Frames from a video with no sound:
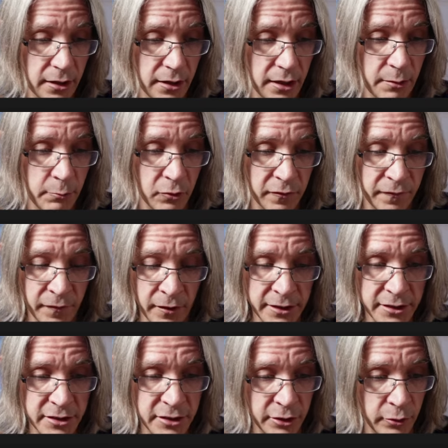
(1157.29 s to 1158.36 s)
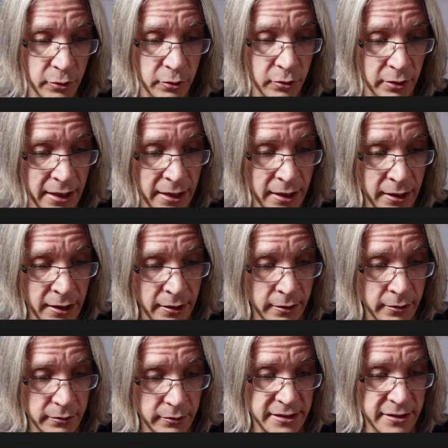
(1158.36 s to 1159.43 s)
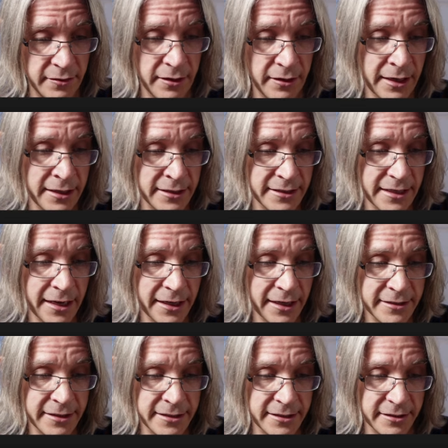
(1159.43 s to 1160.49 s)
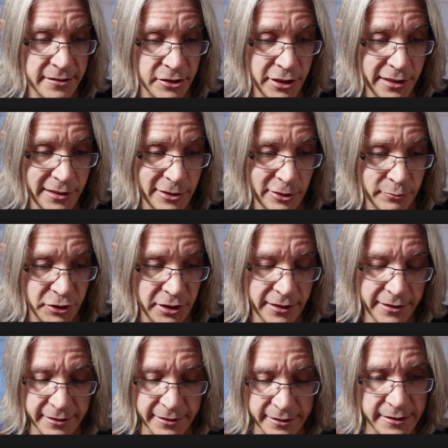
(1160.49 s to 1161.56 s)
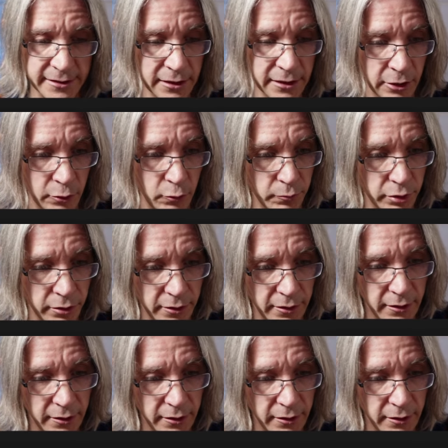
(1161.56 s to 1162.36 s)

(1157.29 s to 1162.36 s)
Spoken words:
And we'll define to Google here so that it has access to the sheet object in scope.